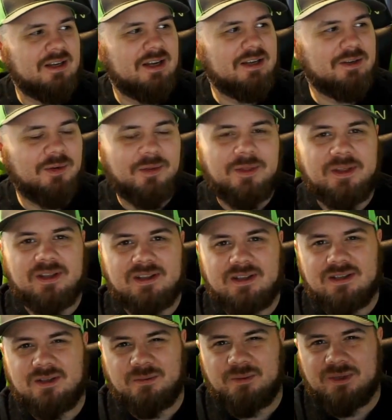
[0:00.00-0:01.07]
I don't think
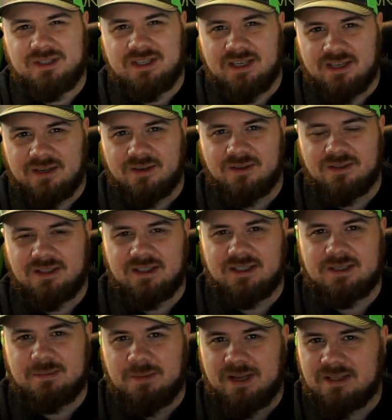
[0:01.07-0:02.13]
these are particularly
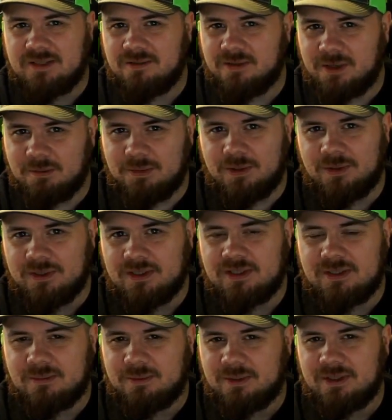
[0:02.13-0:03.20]
expensive components
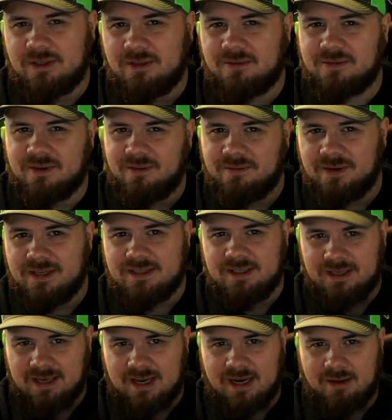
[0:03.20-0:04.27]
to put a good front
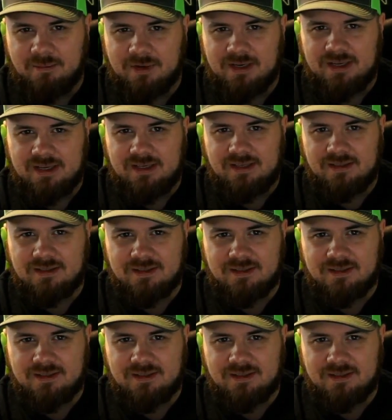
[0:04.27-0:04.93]
facing camera in.